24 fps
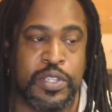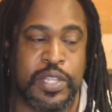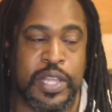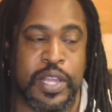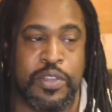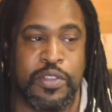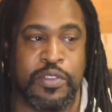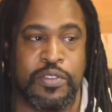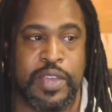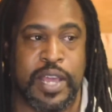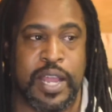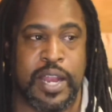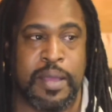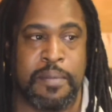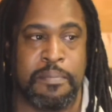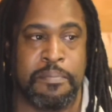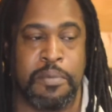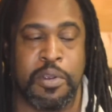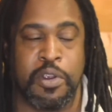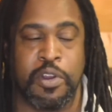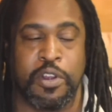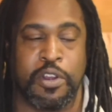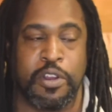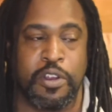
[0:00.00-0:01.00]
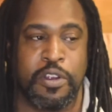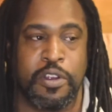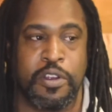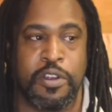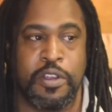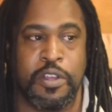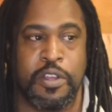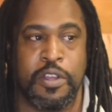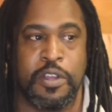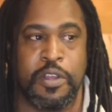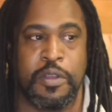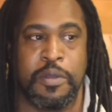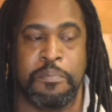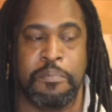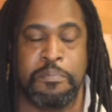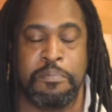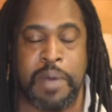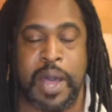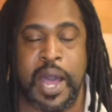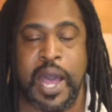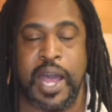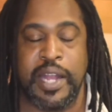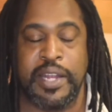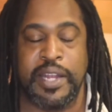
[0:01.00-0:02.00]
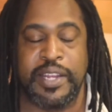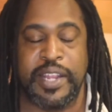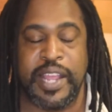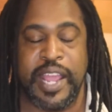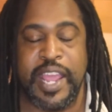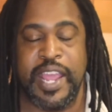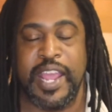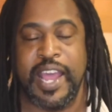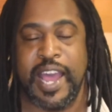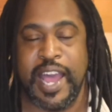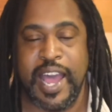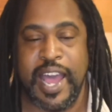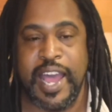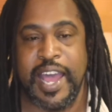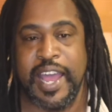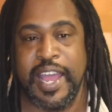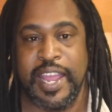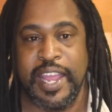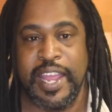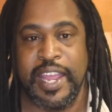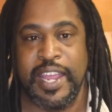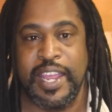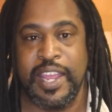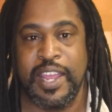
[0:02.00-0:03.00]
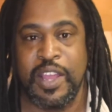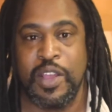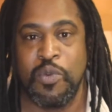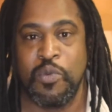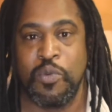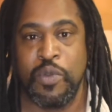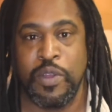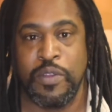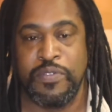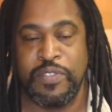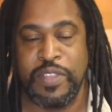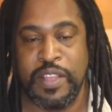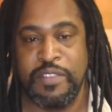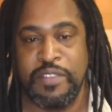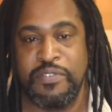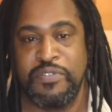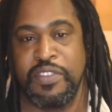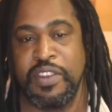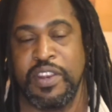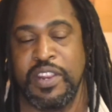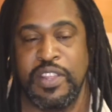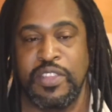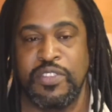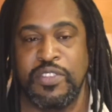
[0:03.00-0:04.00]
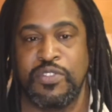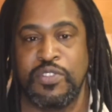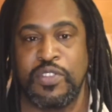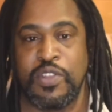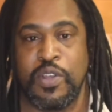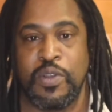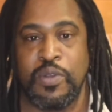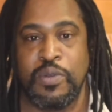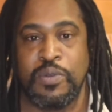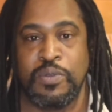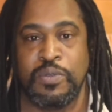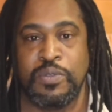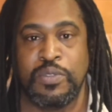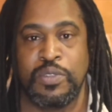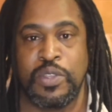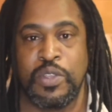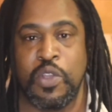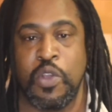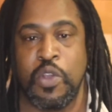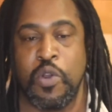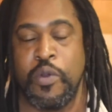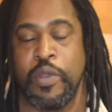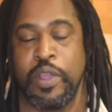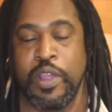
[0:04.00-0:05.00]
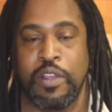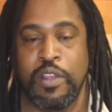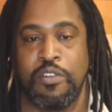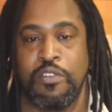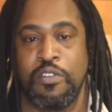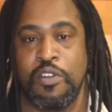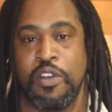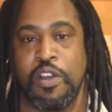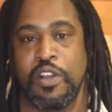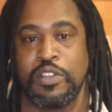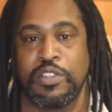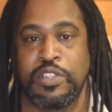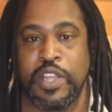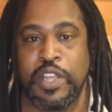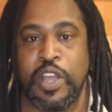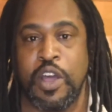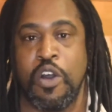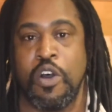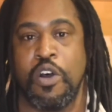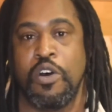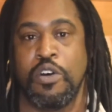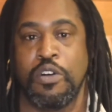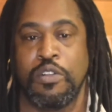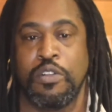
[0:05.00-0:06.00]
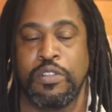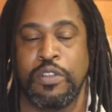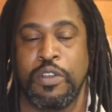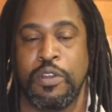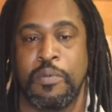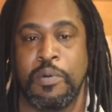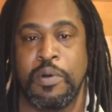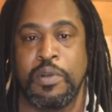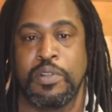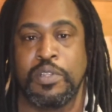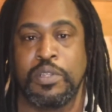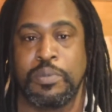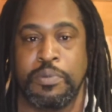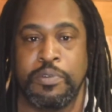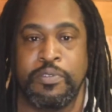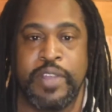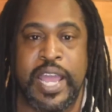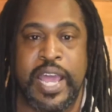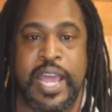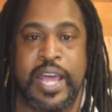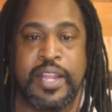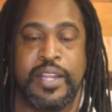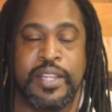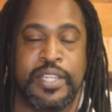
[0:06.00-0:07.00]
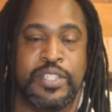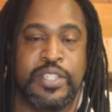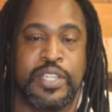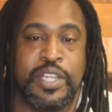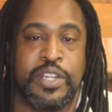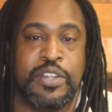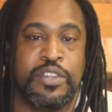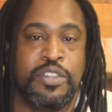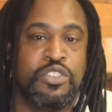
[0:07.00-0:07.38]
Now you got a murder bot AI with the Infinity Stones going across all the multiple realities and